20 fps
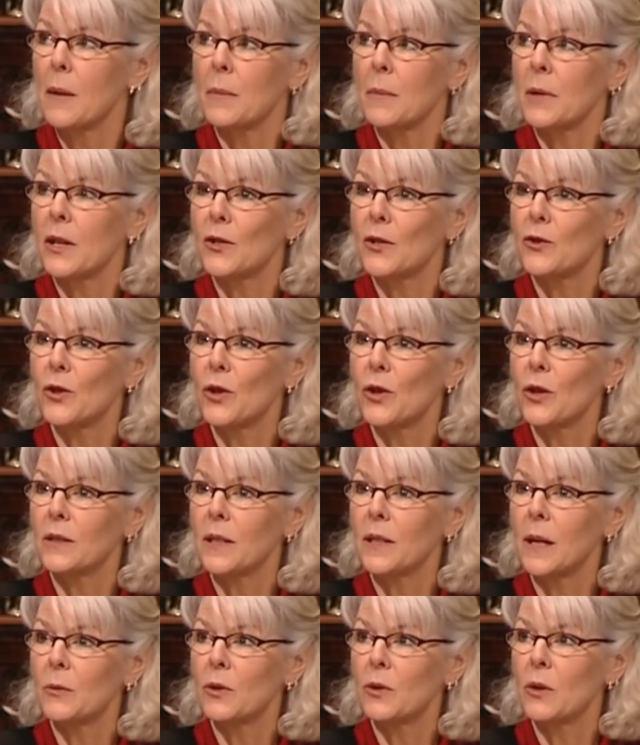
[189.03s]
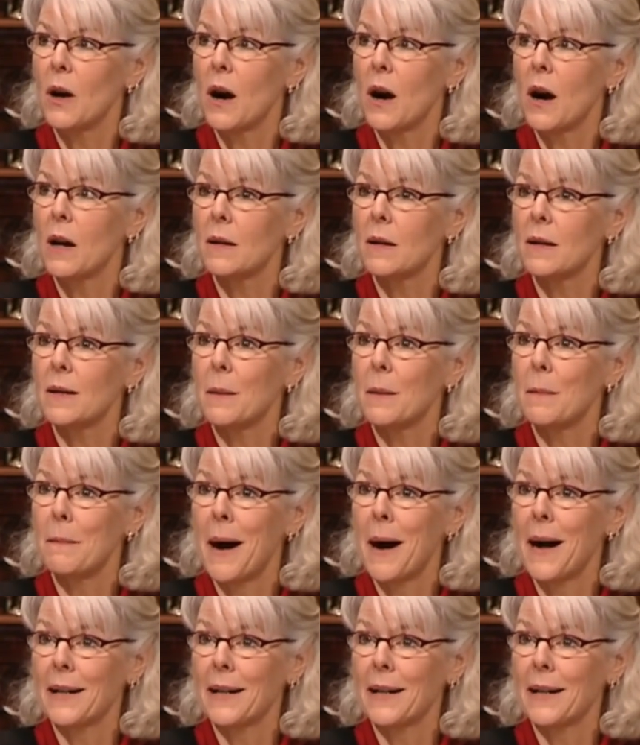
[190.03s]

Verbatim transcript: Not because you're hooked up to a heart